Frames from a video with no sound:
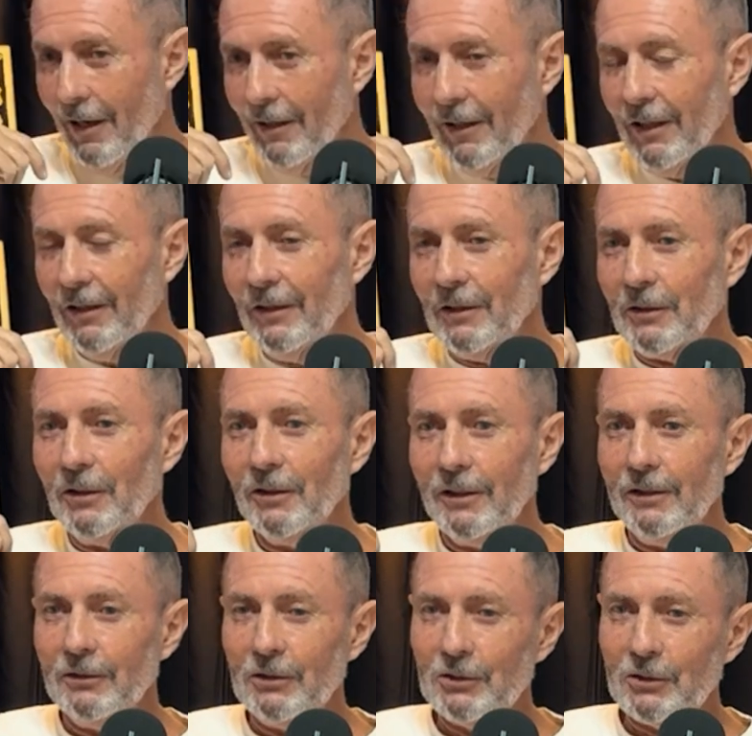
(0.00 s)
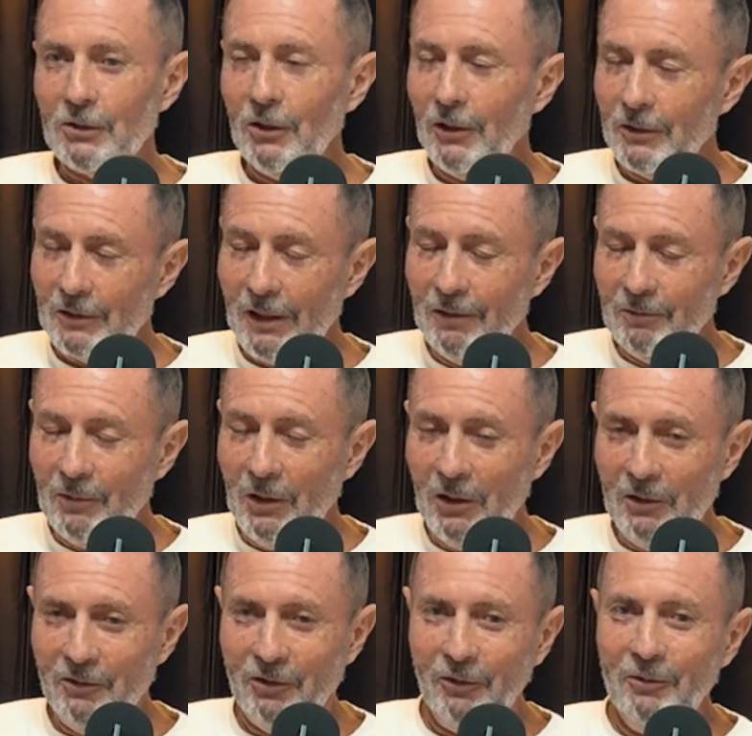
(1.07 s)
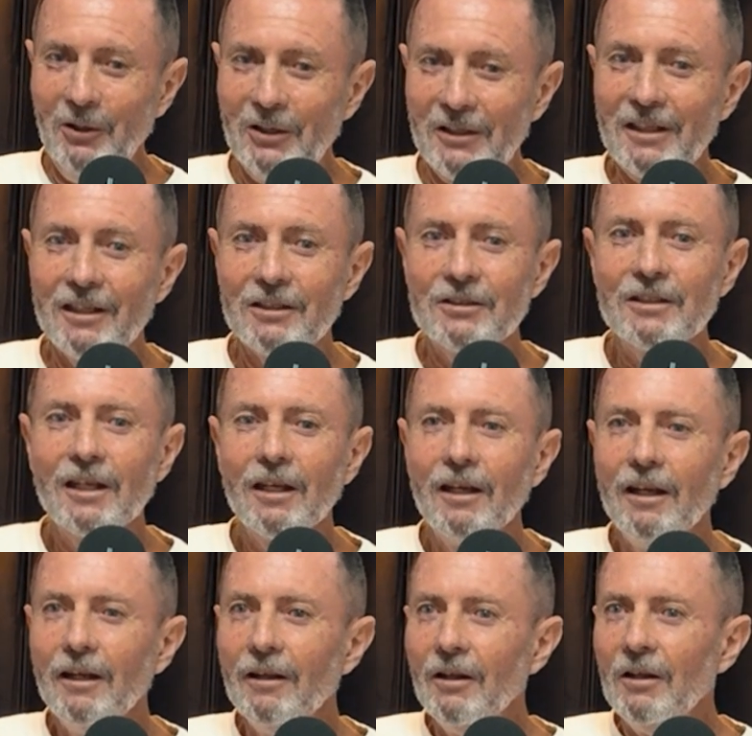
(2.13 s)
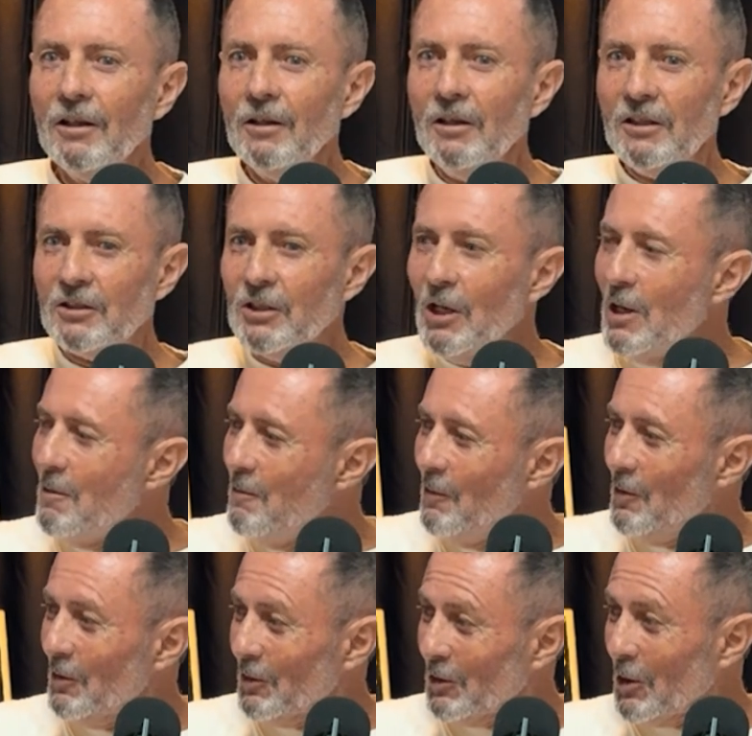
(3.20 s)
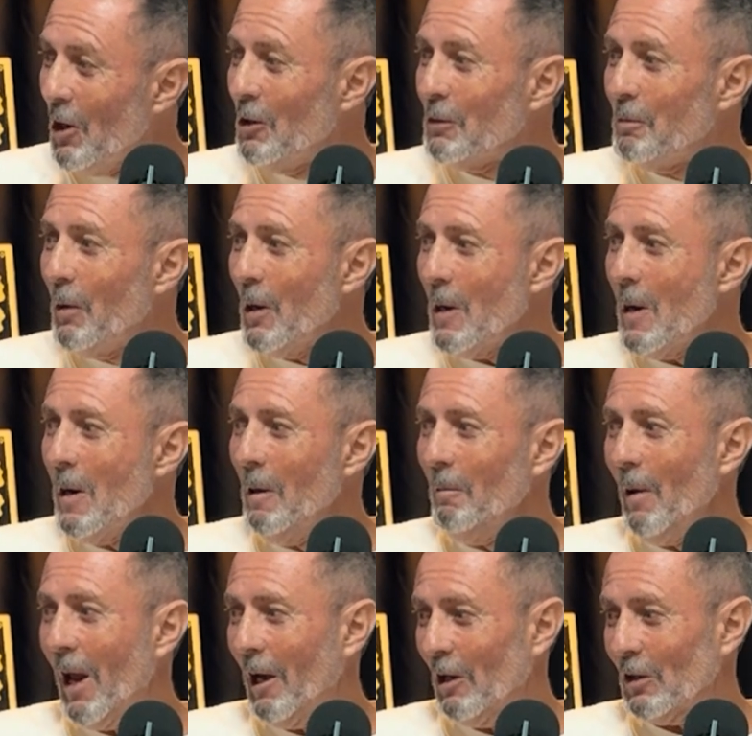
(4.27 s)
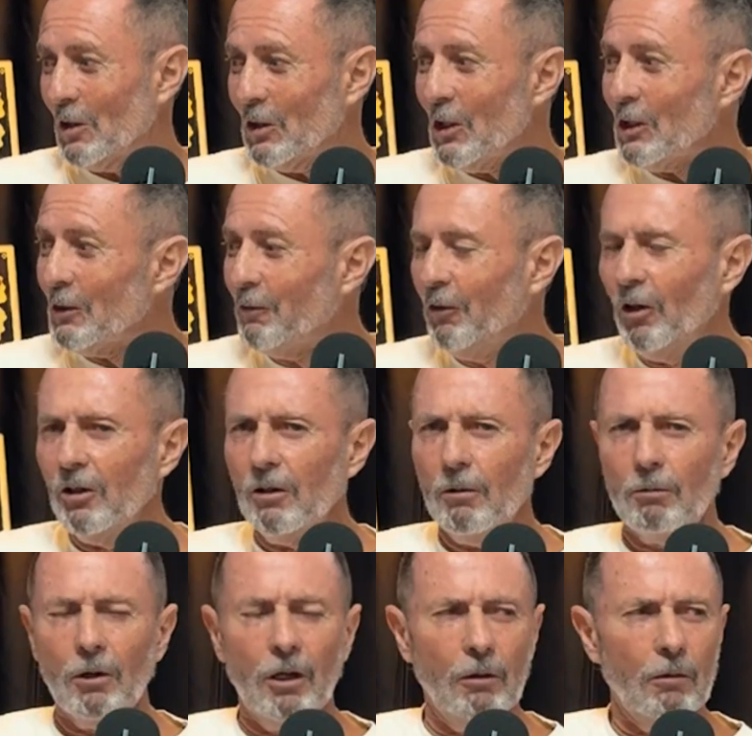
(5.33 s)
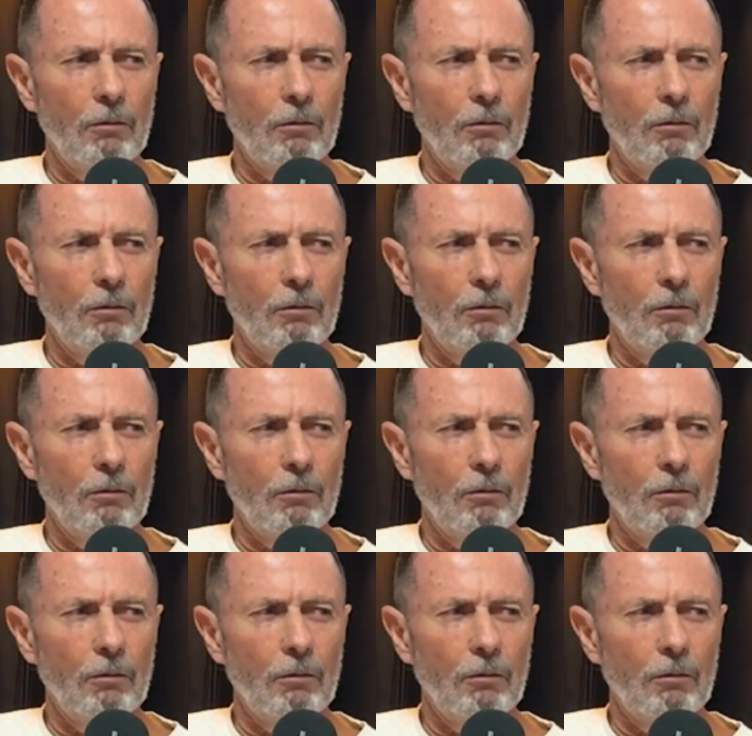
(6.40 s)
And yeah, this guy coming home from work goes, see, so pick it up, man, it's 6 foot. And I'm like,